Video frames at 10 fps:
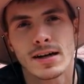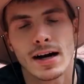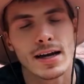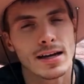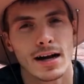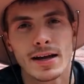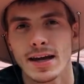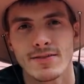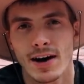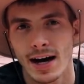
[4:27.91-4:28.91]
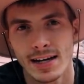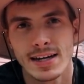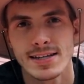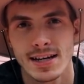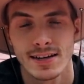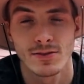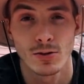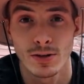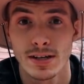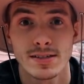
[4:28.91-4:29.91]
I, I have high days, I have
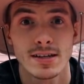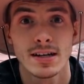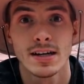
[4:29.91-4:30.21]
low days.